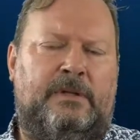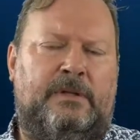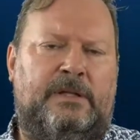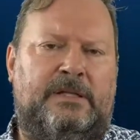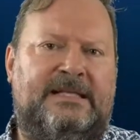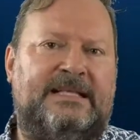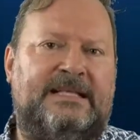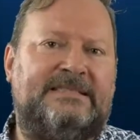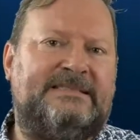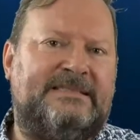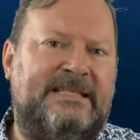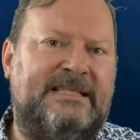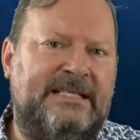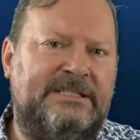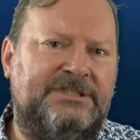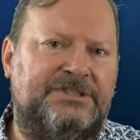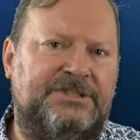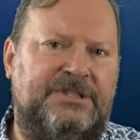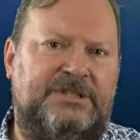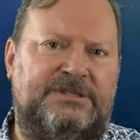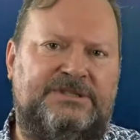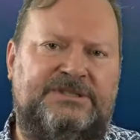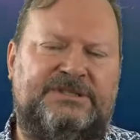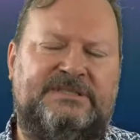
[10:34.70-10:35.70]

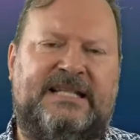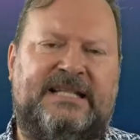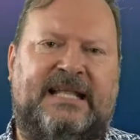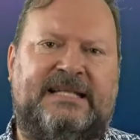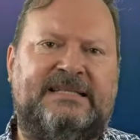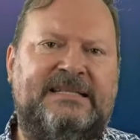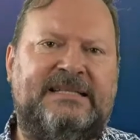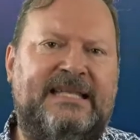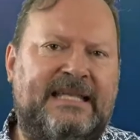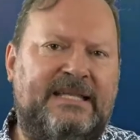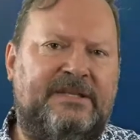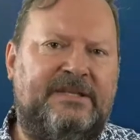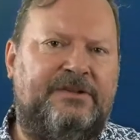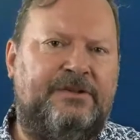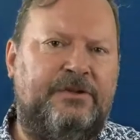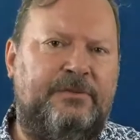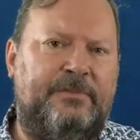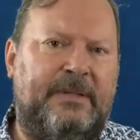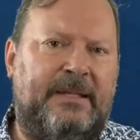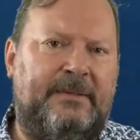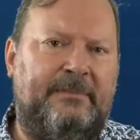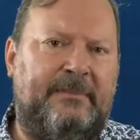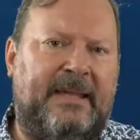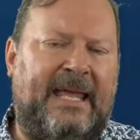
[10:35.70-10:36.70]
decisions that need to
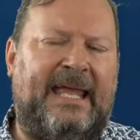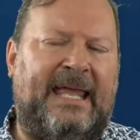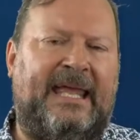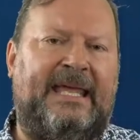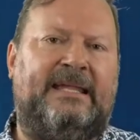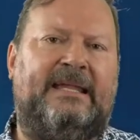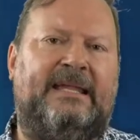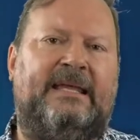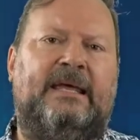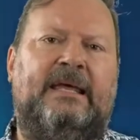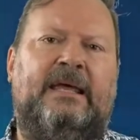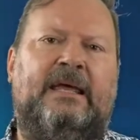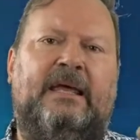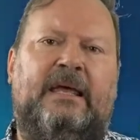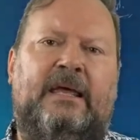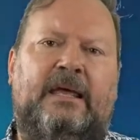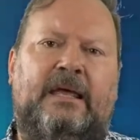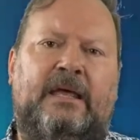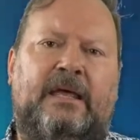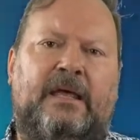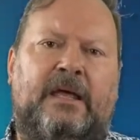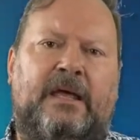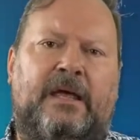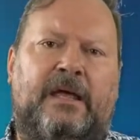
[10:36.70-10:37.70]
be made
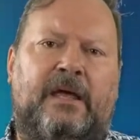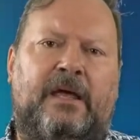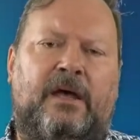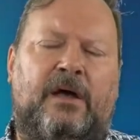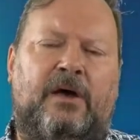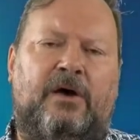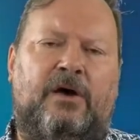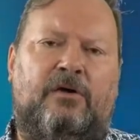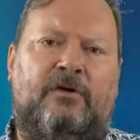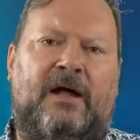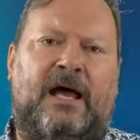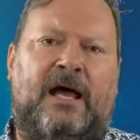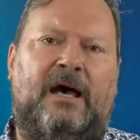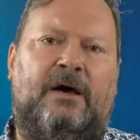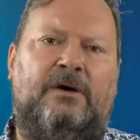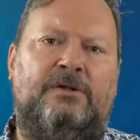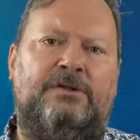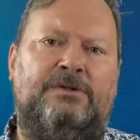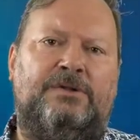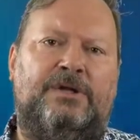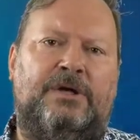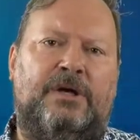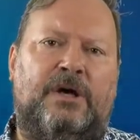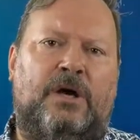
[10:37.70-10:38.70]
Uh,
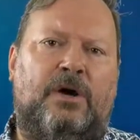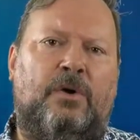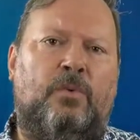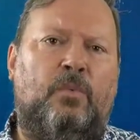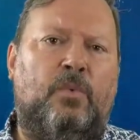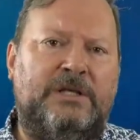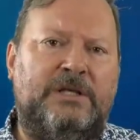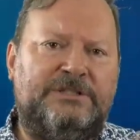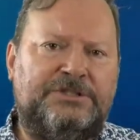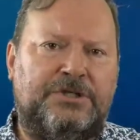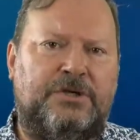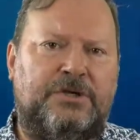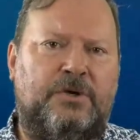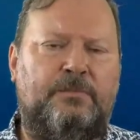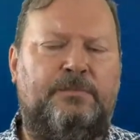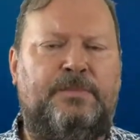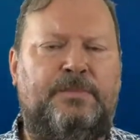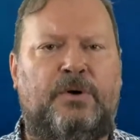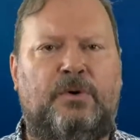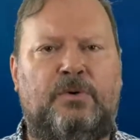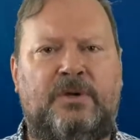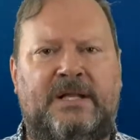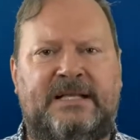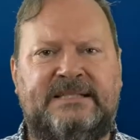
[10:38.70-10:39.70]
around which
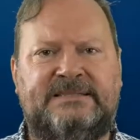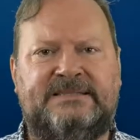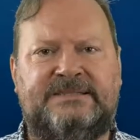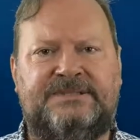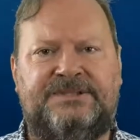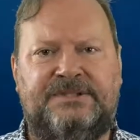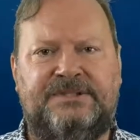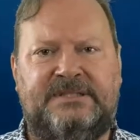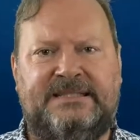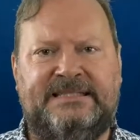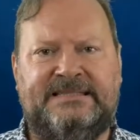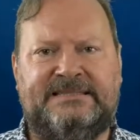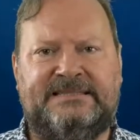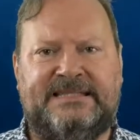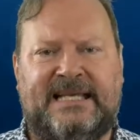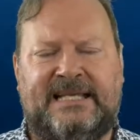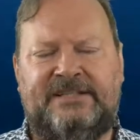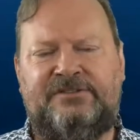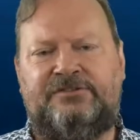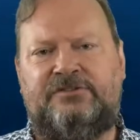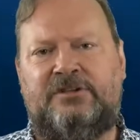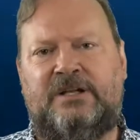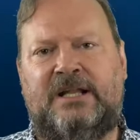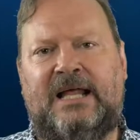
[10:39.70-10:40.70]
components to
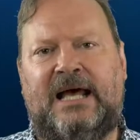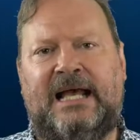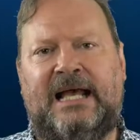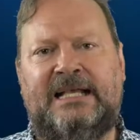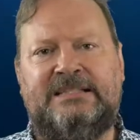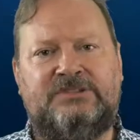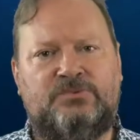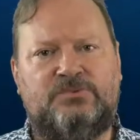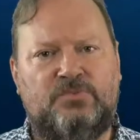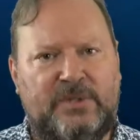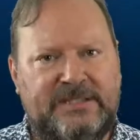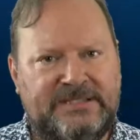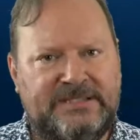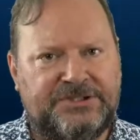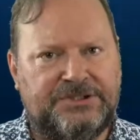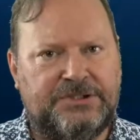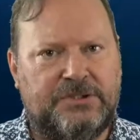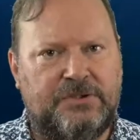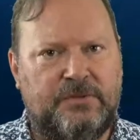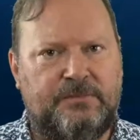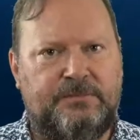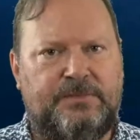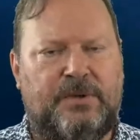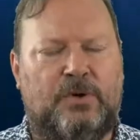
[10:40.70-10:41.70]
decentralize, which
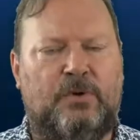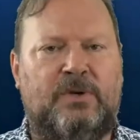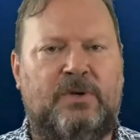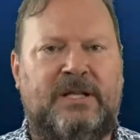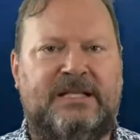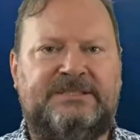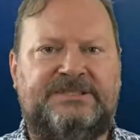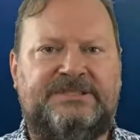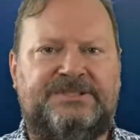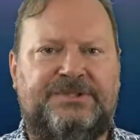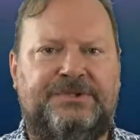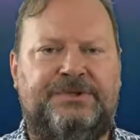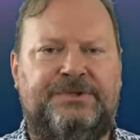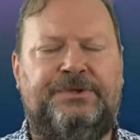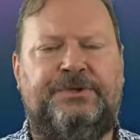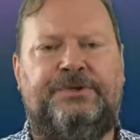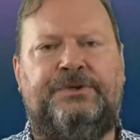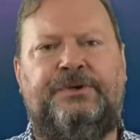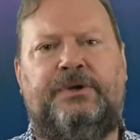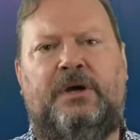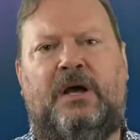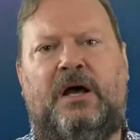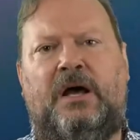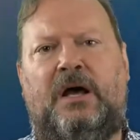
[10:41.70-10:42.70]
components to
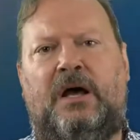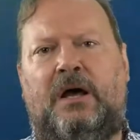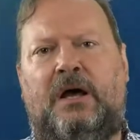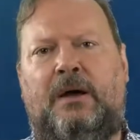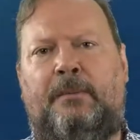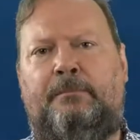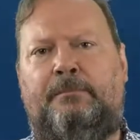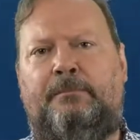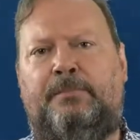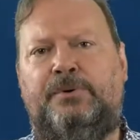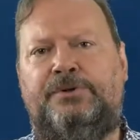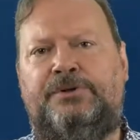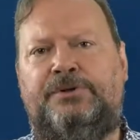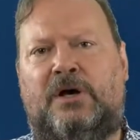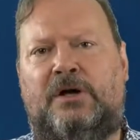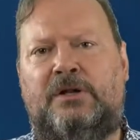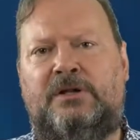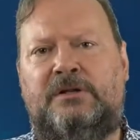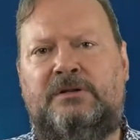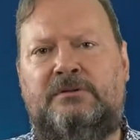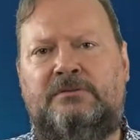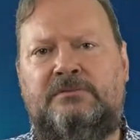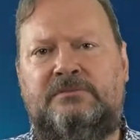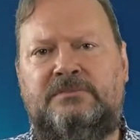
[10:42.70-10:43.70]
uh, put
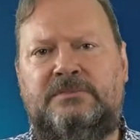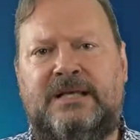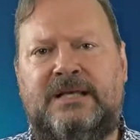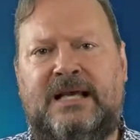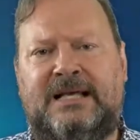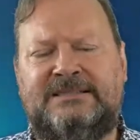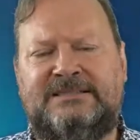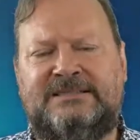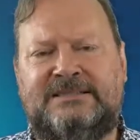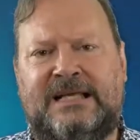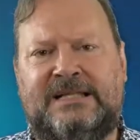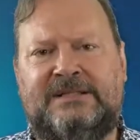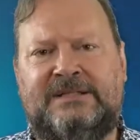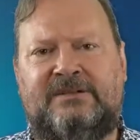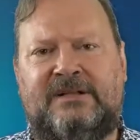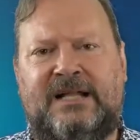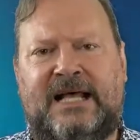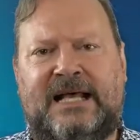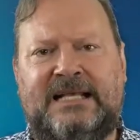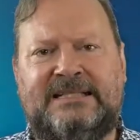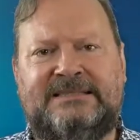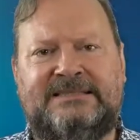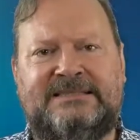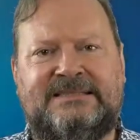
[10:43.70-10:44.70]
on uh,
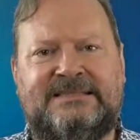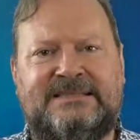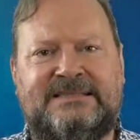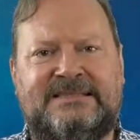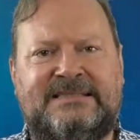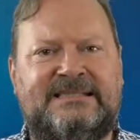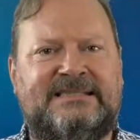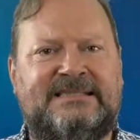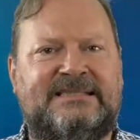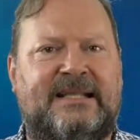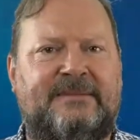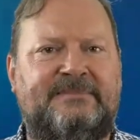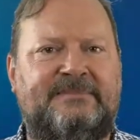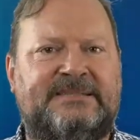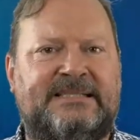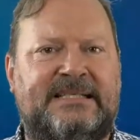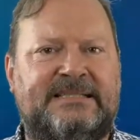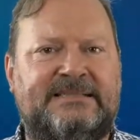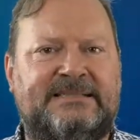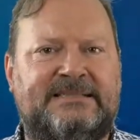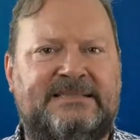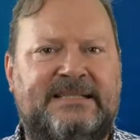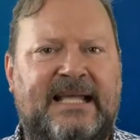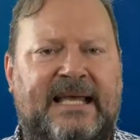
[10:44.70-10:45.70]
centralized systems
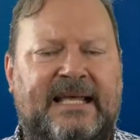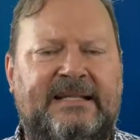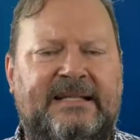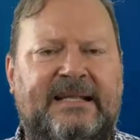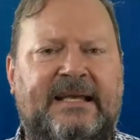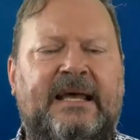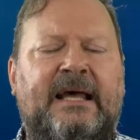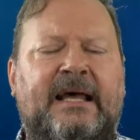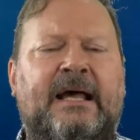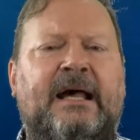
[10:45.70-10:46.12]
instead,